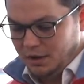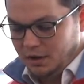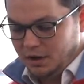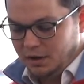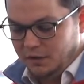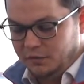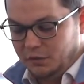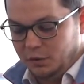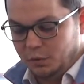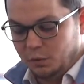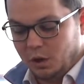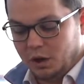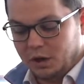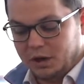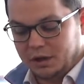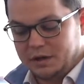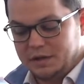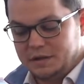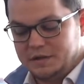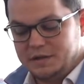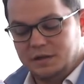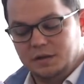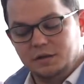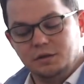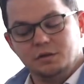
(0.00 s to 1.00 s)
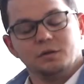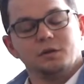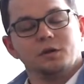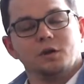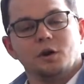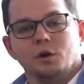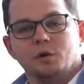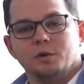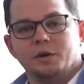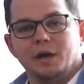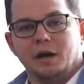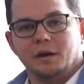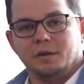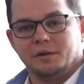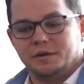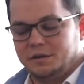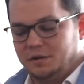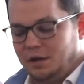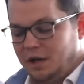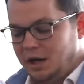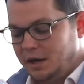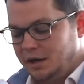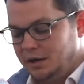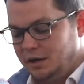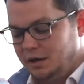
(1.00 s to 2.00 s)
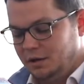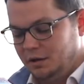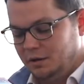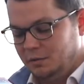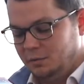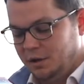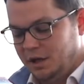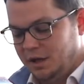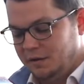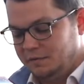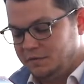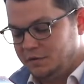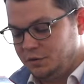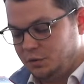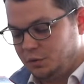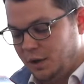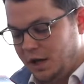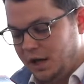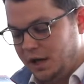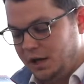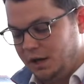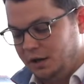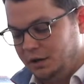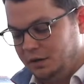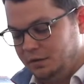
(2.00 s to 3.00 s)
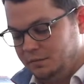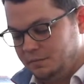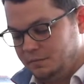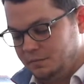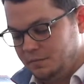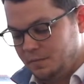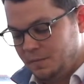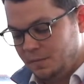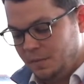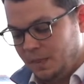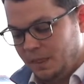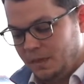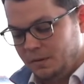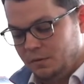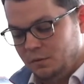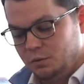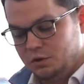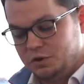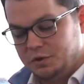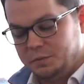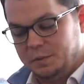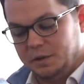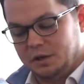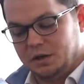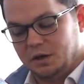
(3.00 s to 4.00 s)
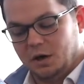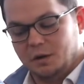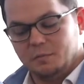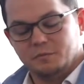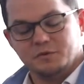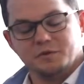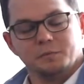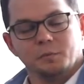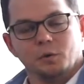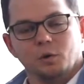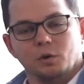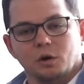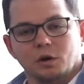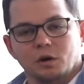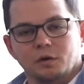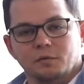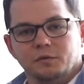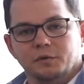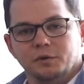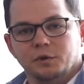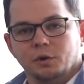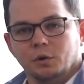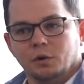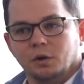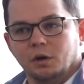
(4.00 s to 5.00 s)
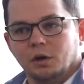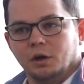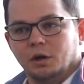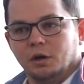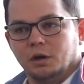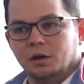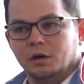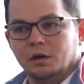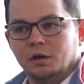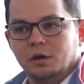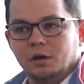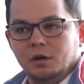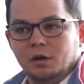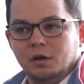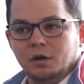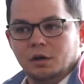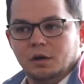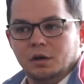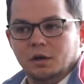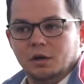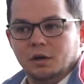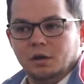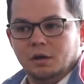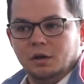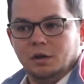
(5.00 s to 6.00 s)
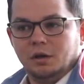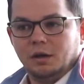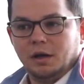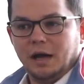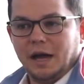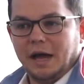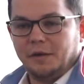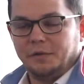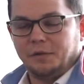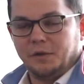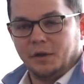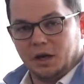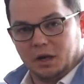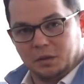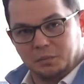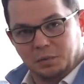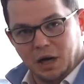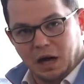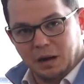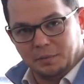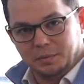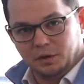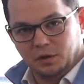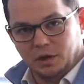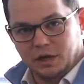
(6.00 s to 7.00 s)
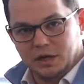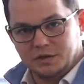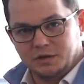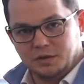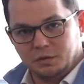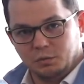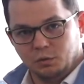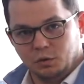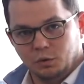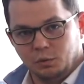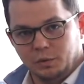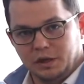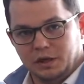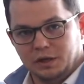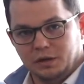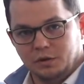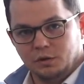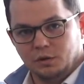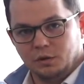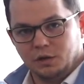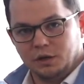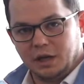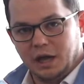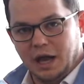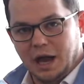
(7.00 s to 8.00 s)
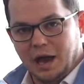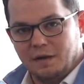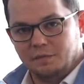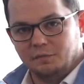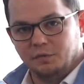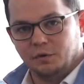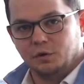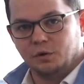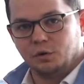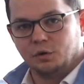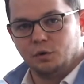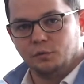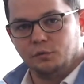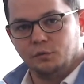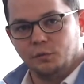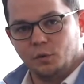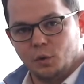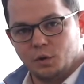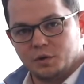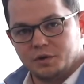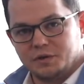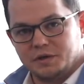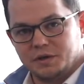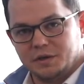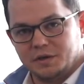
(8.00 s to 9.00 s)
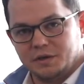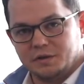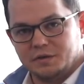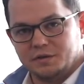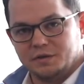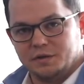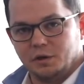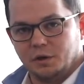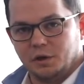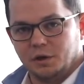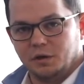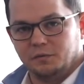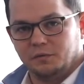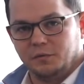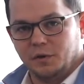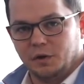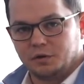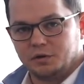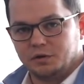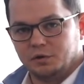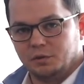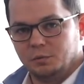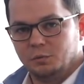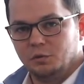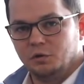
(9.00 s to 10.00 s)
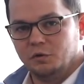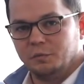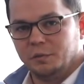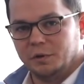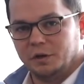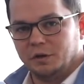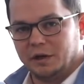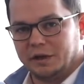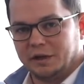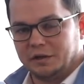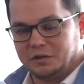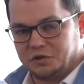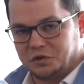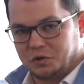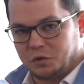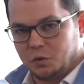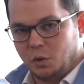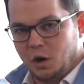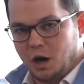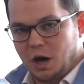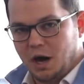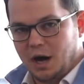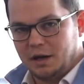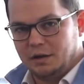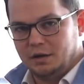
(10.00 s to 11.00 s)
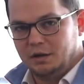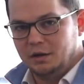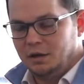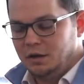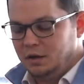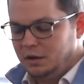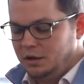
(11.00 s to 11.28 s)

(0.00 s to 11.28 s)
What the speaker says: If you want to continue to go down the line here, we have training, which becomes more of your athletic population, where we can look at vertical forces during a functional movement like a squat.